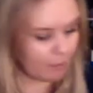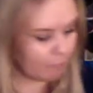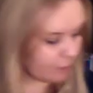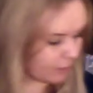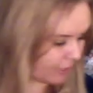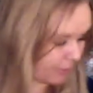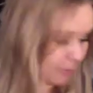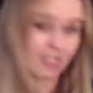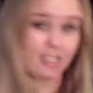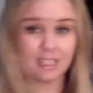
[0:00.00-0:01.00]
Really
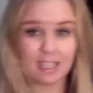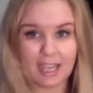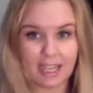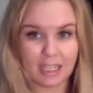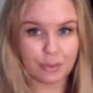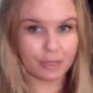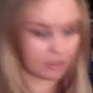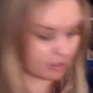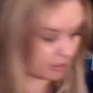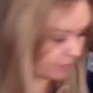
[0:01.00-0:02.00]
recommend it, and it's like £8, so